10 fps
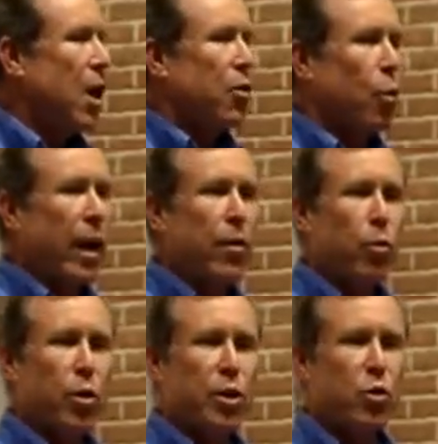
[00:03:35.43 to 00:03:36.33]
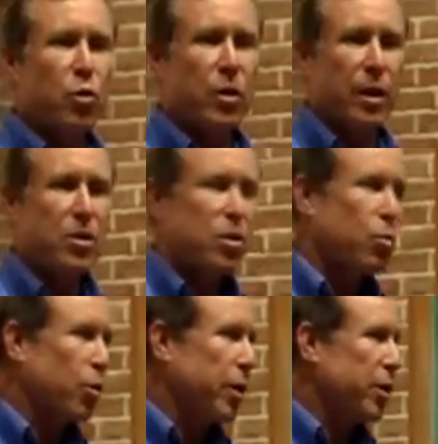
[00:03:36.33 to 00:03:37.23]
The way that we're going to do this is
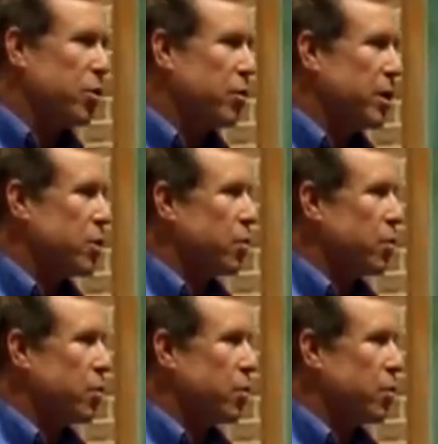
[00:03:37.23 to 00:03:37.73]
we're going to do this